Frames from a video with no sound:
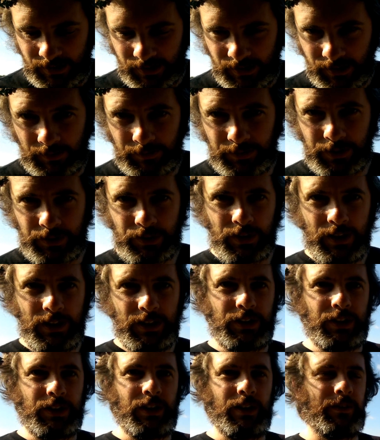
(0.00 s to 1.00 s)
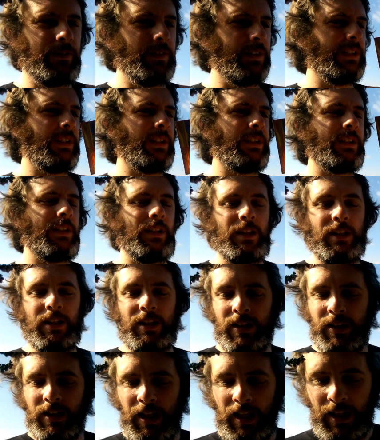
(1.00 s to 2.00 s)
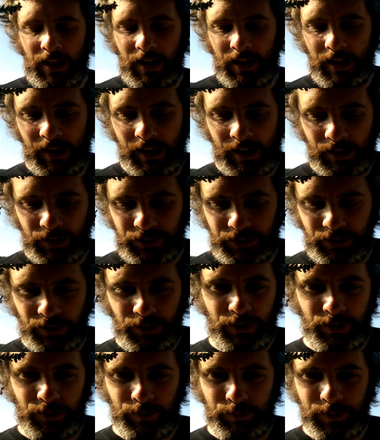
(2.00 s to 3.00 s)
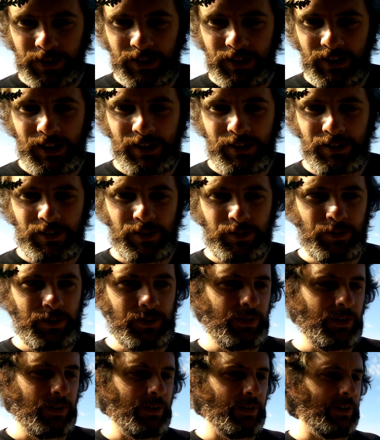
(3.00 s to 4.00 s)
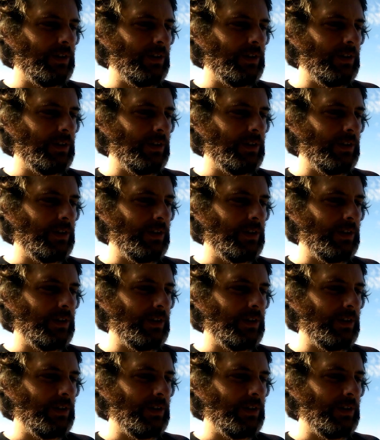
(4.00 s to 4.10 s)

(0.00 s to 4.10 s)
They have strange surfaces. I'll show you them at the end of the review.